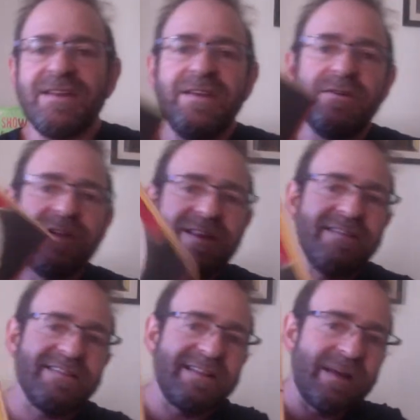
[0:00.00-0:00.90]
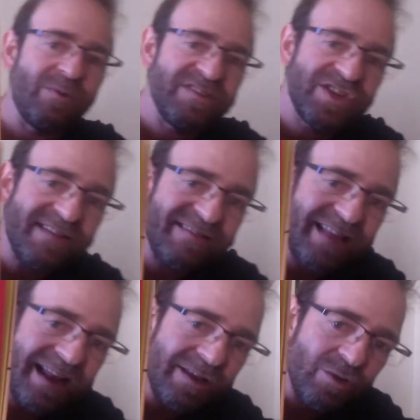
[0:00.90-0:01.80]
Here it is that I was just
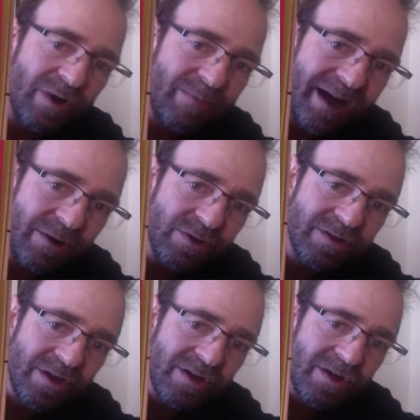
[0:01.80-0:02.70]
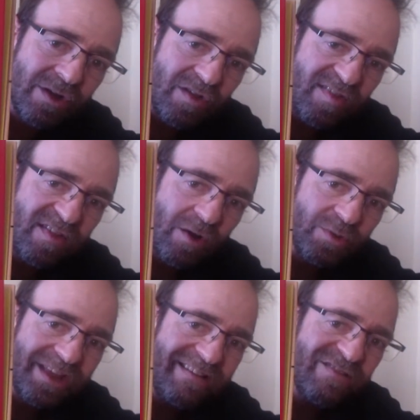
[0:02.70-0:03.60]
telling you about. So
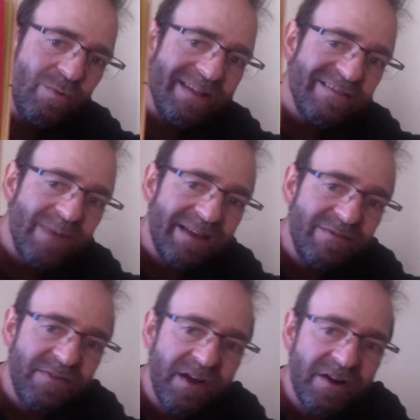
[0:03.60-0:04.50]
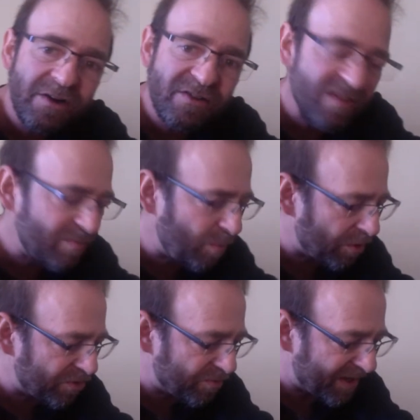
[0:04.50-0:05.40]
this was my first
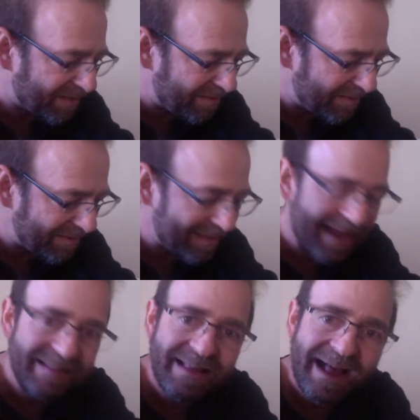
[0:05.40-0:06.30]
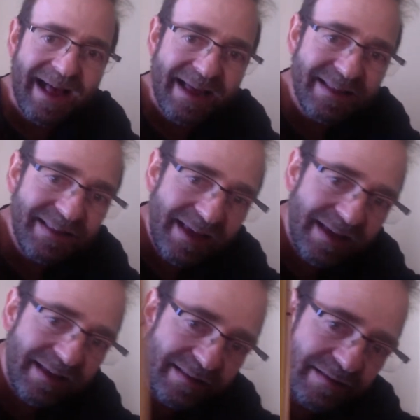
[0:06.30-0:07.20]
portrait that I
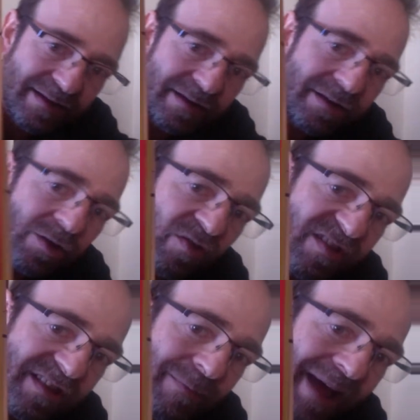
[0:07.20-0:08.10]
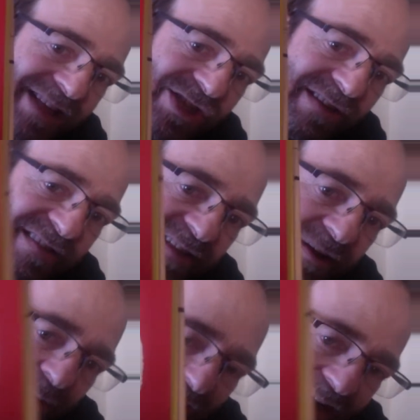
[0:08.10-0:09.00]
did. You see the matches
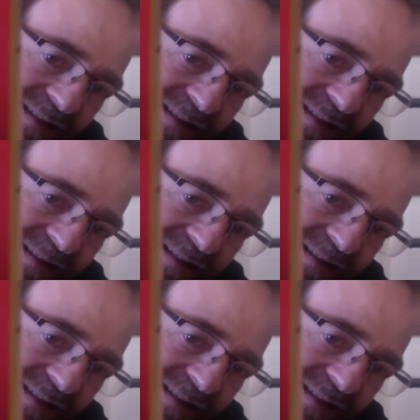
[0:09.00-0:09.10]
there, right?